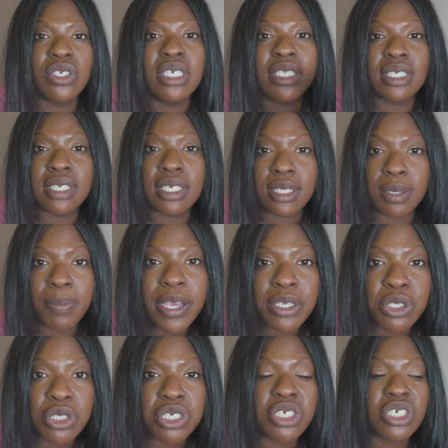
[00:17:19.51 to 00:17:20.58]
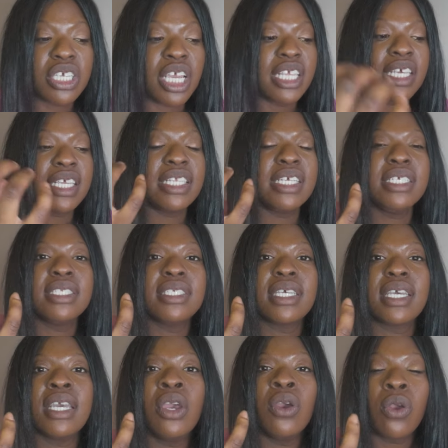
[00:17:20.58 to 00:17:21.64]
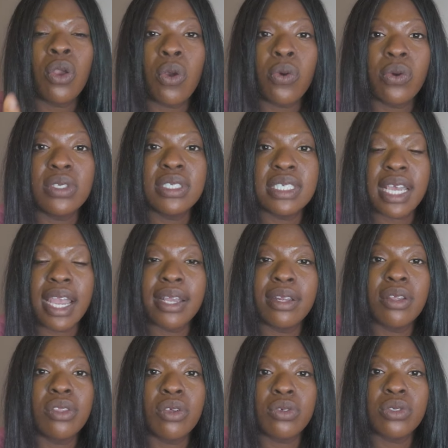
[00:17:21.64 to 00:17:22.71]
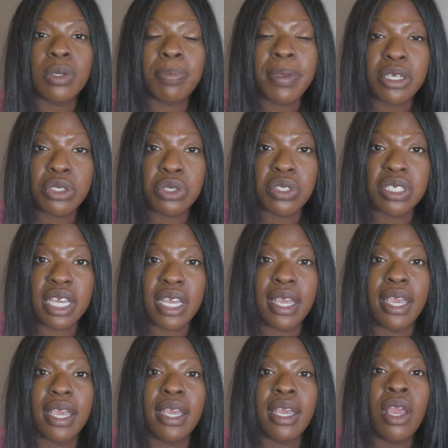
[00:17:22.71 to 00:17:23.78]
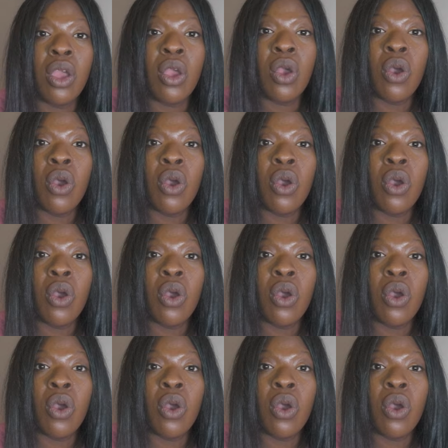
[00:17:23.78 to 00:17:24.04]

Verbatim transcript: You need to take the pictures and you need to coincide those picture taking